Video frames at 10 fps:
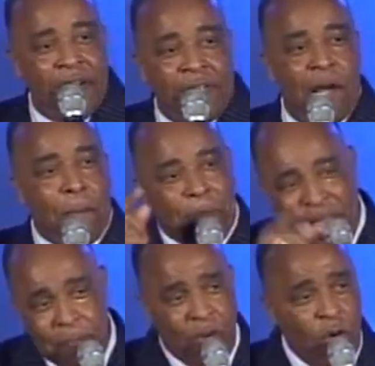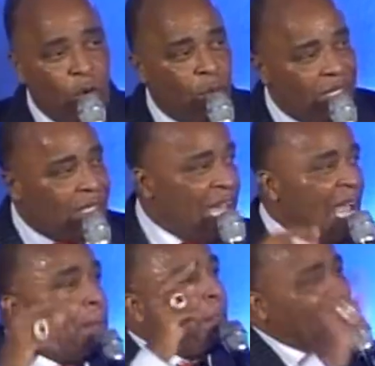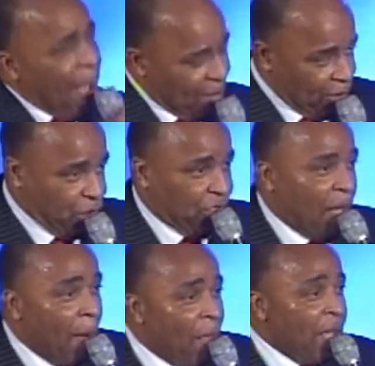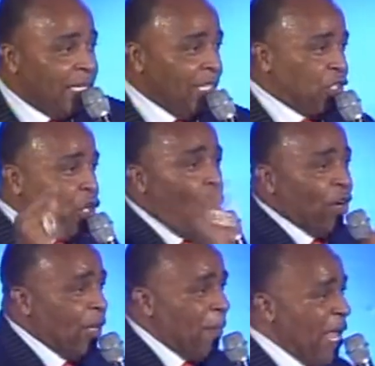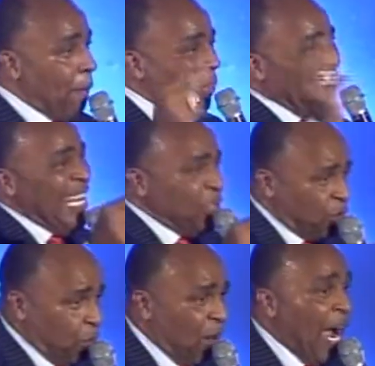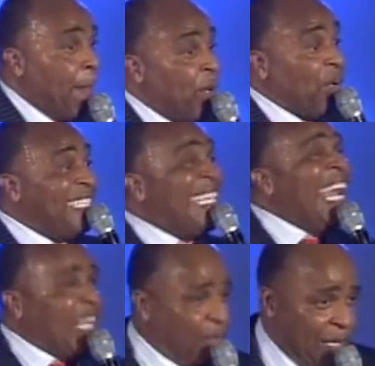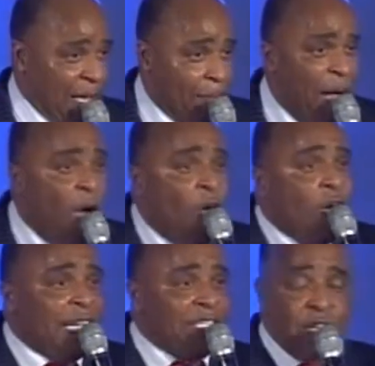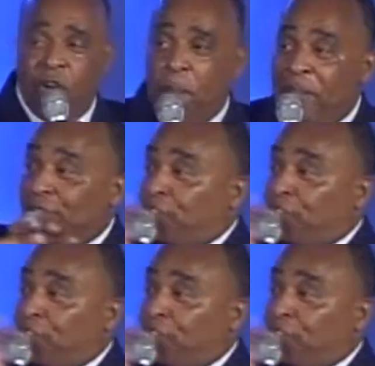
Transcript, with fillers: They're people with a promise there's going to be a place where I'm going to take them that's going to be